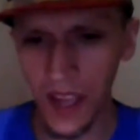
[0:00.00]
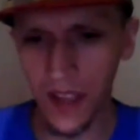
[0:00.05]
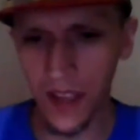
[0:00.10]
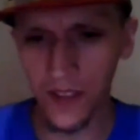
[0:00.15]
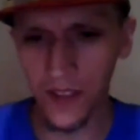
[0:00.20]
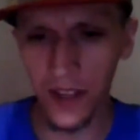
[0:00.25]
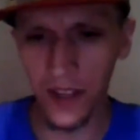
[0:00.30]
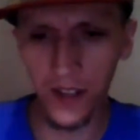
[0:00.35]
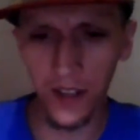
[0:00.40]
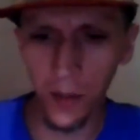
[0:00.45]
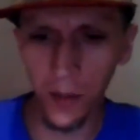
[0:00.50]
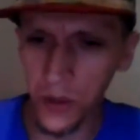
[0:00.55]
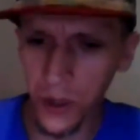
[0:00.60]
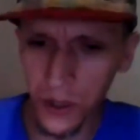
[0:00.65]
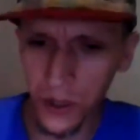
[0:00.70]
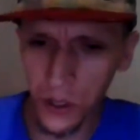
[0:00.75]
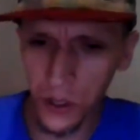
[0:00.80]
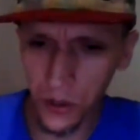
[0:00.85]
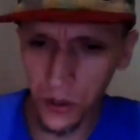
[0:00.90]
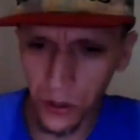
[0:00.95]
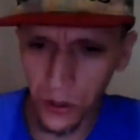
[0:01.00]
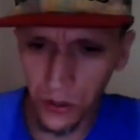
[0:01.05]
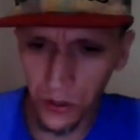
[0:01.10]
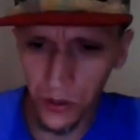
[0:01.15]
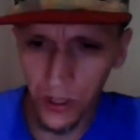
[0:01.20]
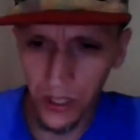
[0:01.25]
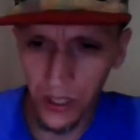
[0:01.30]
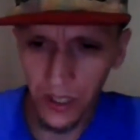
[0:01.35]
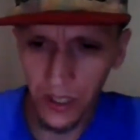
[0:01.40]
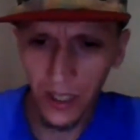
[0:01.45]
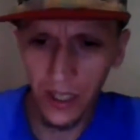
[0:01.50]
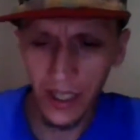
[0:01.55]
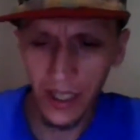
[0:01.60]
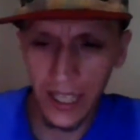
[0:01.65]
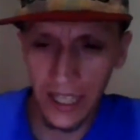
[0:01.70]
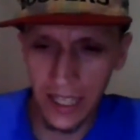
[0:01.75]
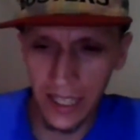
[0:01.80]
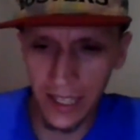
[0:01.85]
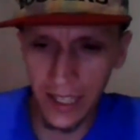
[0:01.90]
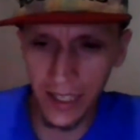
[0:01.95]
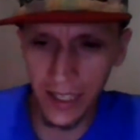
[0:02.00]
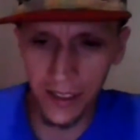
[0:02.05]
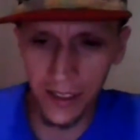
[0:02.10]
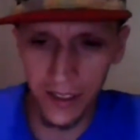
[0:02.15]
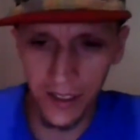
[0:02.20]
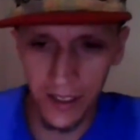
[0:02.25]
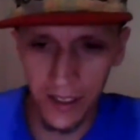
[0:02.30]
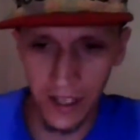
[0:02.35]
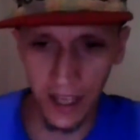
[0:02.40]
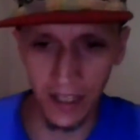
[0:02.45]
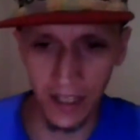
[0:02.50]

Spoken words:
And then number 2 is,